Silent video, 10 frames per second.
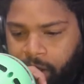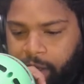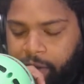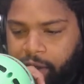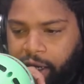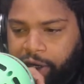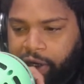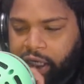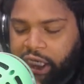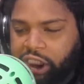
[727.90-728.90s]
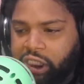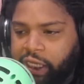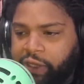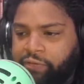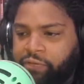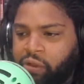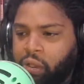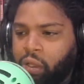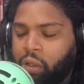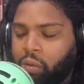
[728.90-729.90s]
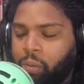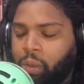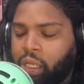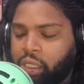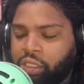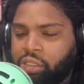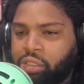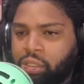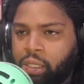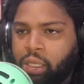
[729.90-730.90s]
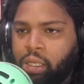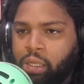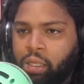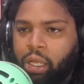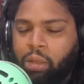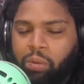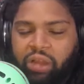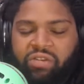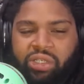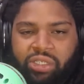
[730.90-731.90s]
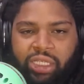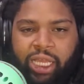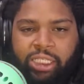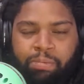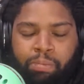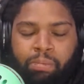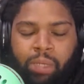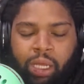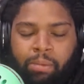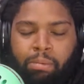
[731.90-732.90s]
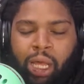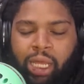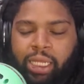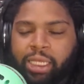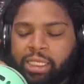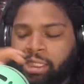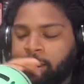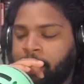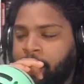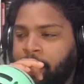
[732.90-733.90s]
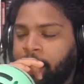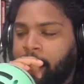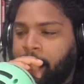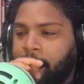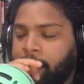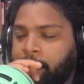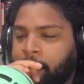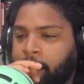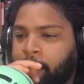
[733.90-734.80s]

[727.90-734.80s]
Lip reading: Their initiative was whatever their dex mod is, and